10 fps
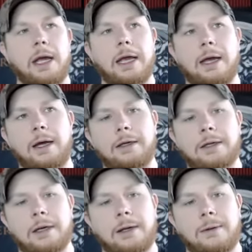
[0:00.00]
And
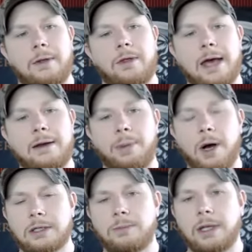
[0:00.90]
that
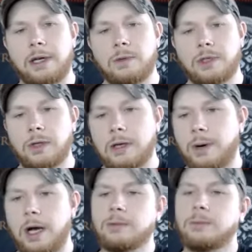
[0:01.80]
impossibility was only
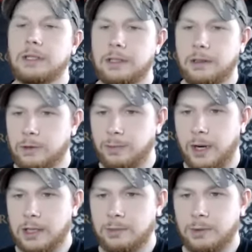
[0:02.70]
impossible until it was
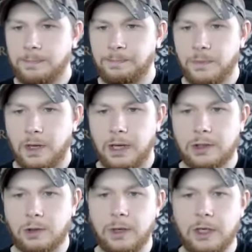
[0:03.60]
possible. And
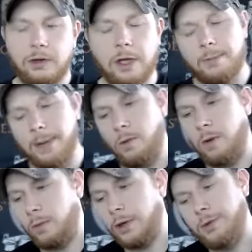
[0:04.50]
so when you think about
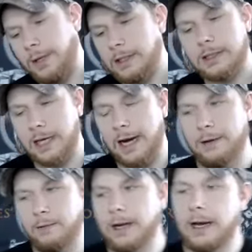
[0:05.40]
what we're doing in
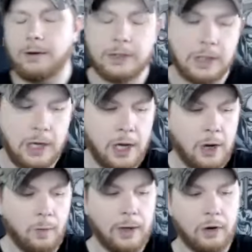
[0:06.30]
society right now is
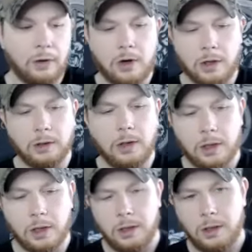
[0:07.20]
we no longer look